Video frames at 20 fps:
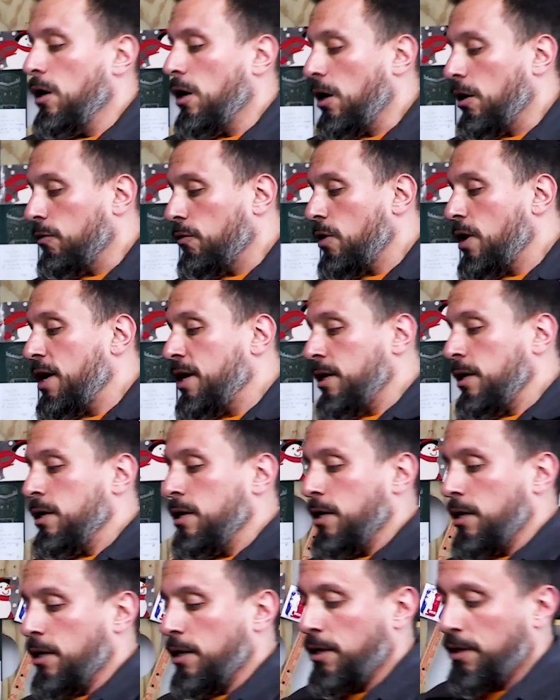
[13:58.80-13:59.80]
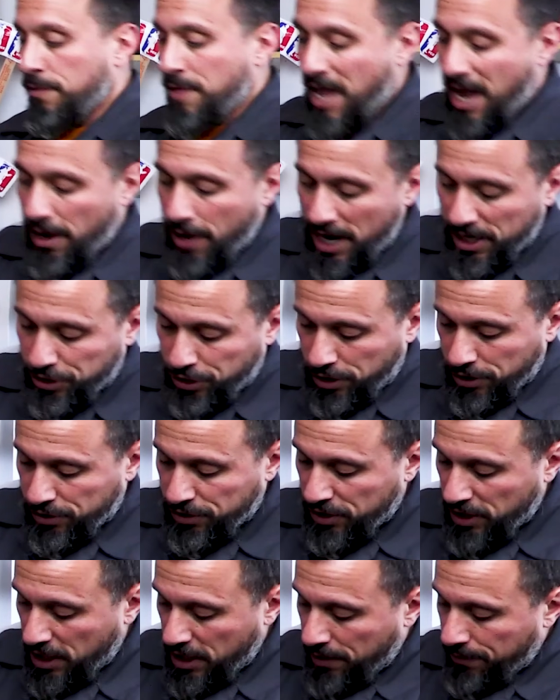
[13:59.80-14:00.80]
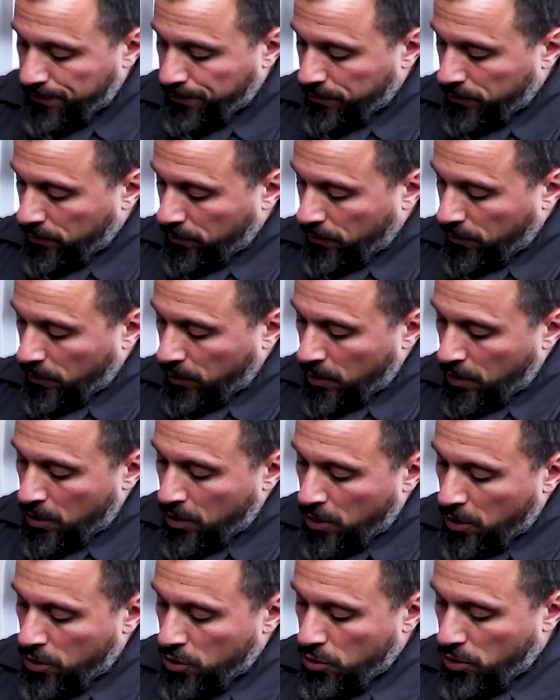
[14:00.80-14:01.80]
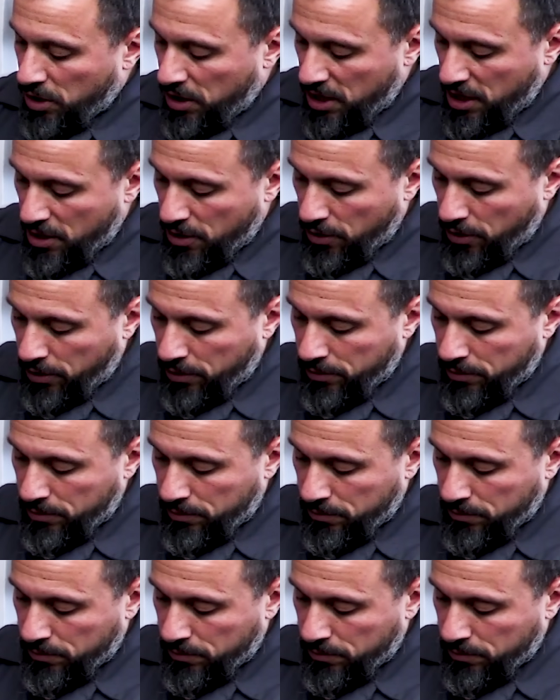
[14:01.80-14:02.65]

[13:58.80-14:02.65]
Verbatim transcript: All right. Now, as you can see, you could either